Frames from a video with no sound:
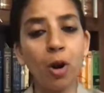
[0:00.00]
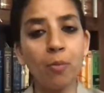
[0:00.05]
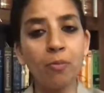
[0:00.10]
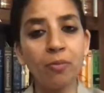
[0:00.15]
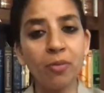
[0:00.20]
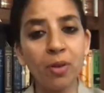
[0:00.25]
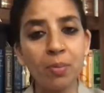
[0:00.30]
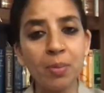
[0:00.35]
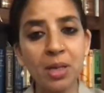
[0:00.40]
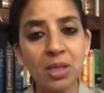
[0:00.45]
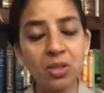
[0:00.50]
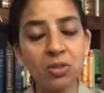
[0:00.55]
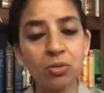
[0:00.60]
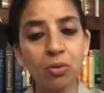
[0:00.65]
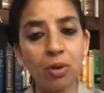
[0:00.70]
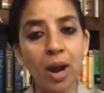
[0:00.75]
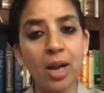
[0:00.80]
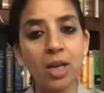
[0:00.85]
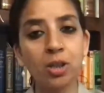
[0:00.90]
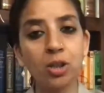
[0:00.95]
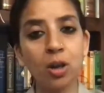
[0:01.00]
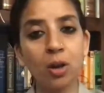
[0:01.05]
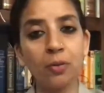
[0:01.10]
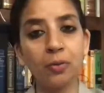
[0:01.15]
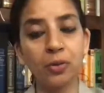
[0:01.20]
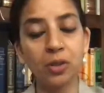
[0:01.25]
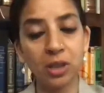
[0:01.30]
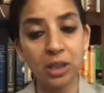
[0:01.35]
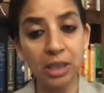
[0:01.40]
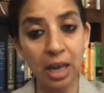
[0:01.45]
women's right of
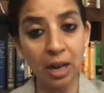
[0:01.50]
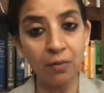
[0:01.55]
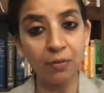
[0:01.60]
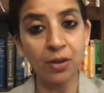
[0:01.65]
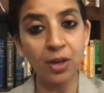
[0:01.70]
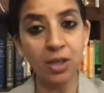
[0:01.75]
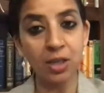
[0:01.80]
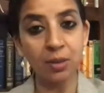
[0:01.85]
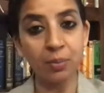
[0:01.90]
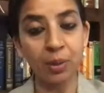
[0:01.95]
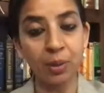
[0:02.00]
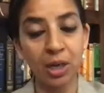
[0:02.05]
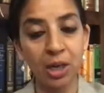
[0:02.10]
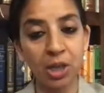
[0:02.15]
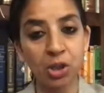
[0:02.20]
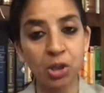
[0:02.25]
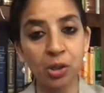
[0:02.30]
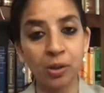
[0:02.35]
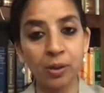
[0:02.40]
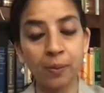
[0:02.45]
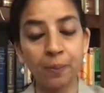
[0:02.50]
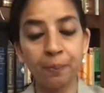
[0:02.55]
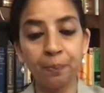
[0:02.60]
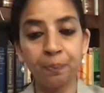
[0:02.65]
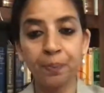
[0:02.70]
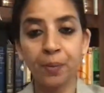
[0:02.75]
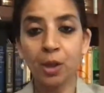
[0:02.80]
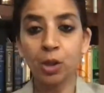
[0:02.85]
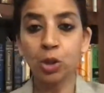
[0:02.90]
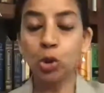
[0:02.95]
self-determination
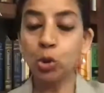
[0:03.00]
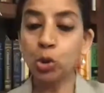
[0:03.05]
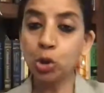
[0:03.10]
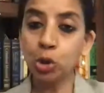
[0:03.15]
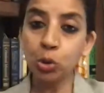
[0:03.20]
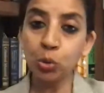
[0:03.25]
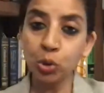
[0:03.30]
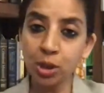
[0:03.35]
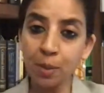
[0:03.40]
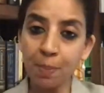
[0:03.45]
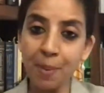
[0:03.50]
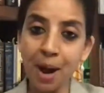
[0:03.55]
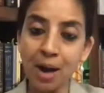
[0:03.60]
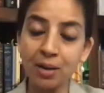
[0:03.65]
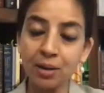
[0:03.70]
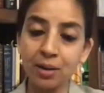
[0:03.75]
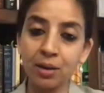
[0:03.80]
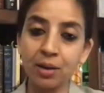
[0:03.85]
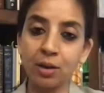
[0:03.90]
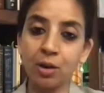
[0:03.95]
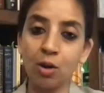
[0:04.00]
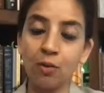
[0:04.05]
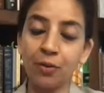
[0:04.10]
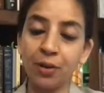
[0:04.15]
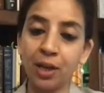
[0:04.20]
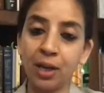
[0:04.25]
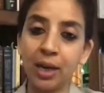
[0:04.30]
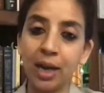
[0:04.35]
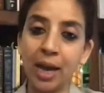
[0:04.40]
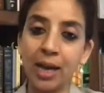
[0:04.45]
to choose a partner of
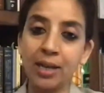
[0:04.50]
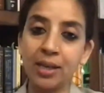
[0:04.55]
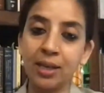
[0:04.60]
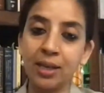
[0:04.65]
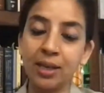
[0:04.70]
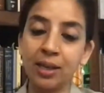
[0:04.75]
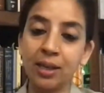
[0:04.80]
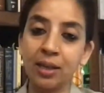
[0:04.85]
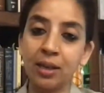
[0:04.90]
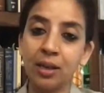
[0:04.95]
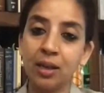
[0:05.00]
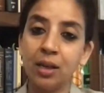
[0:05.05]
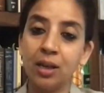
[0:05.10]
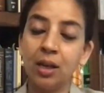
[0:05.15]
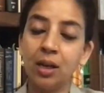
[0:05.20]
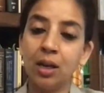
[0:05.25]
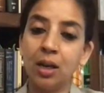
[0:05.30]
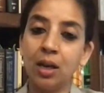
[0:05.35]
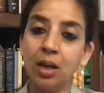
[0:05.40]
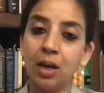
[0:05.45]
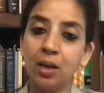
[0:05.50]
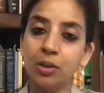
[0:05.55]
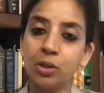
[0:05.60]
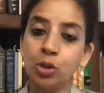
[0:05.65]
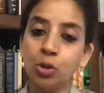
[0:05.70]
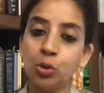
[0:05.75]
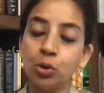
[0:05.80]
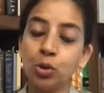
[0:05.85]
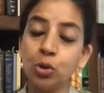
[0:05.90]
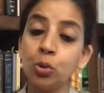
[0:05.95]
her liking,
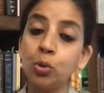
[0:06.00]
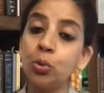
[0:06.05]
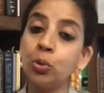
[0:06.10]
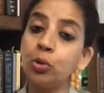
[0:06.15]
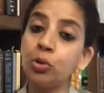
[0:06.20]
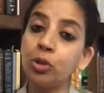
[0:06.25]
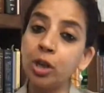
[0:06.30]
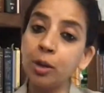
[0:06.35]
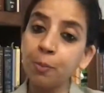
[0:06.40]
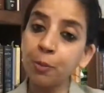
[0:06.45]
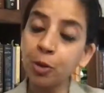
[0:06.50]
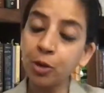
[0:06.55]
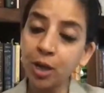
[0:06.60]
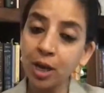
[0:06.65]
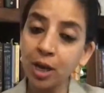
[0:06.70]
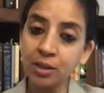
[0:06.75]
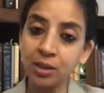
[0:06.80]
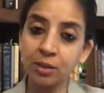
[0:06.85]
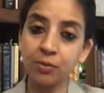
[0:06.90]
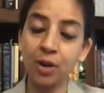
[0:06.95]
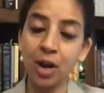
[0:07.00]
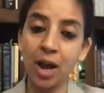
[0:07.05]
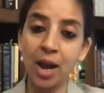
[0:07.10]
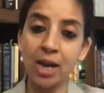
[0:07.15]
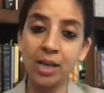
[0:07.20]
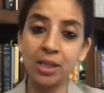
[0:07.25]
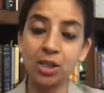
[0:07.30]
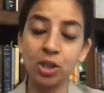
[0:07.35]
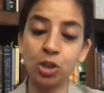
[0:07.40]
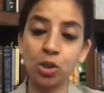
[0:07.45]
to reproductive
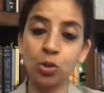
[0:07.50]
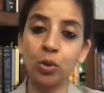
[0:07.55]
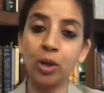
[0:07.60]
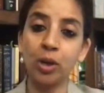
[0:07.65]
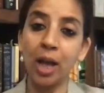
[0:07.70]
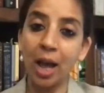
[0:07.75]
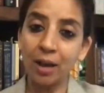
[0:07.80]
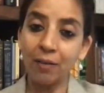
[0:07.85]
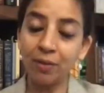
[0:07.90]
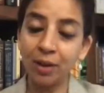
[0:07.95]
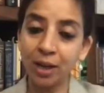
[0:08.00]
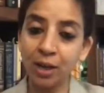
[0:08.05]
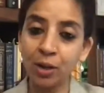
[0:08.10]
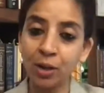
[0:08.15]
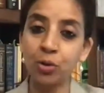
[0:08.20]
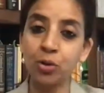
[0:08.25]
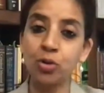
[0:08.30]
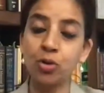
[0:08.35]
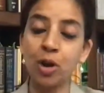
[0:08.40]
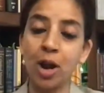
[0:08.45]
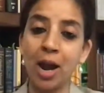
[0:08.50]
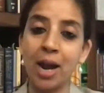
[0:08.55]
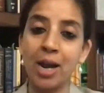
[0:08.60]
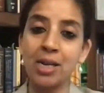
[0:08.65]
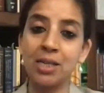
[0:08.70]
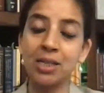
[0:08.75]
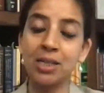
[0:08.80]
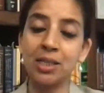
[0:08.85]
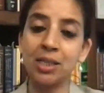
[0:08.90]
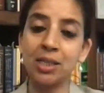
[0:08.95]
rights, to livelihood
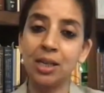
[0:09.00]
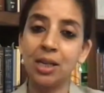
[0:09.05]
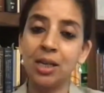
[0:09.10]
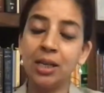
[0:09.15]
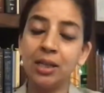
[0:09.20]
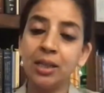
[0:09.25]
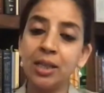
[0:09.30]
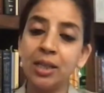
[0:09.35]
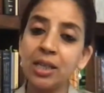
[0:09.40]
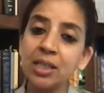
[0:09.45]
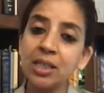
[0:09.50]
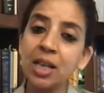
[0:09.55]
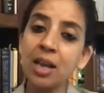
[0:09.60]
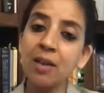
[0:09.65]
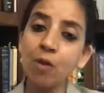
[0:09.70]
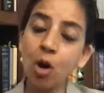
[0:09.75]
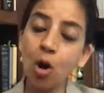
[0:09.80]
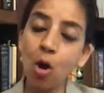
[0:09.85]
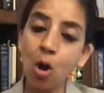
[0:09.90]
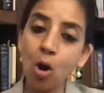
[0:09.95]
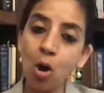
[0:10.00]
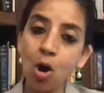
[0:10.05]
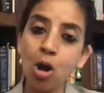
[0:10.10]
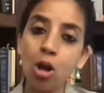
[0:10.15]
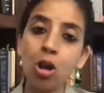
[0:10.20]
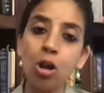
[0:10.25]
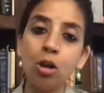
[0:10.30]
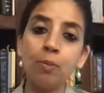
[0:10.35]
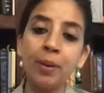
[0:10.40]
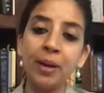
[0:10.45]
rights, these have
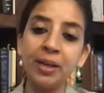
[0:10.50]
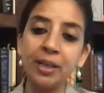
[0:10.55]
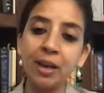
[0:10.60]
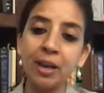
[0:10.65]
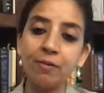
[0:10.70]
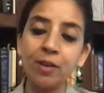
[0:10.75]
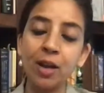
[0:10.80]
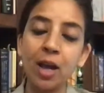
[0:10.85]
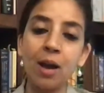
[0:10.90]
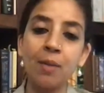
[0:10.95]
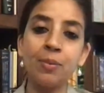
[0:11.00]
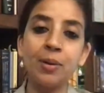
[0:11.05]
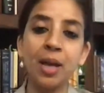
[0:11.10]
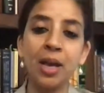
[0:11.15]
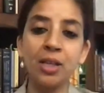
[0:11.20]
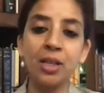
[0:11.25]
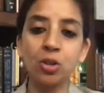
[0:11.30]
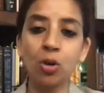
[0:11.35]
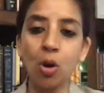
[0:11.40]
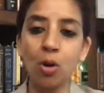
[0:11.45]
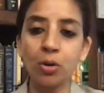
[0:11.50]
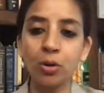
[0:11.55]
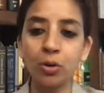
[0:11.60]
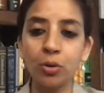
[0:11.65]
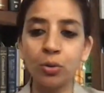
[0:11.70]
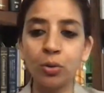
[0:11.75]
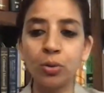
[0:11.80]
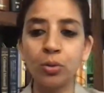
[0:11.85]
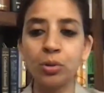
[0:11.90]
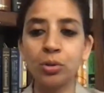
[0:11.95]
all been developed as
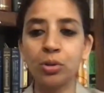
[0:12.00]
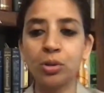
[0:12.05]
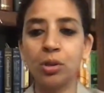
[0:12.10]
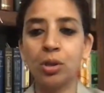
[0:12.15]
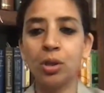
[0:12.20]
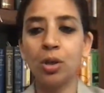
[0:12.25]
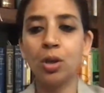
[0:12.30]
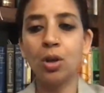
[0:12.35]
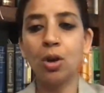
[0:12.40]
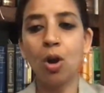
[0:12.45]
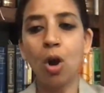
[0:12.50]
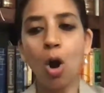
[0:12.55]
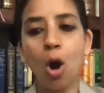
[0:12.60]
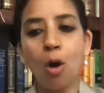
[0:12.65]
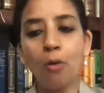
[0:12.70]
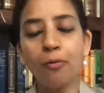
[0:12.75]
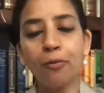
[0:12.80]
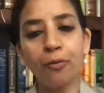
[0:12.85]
contours of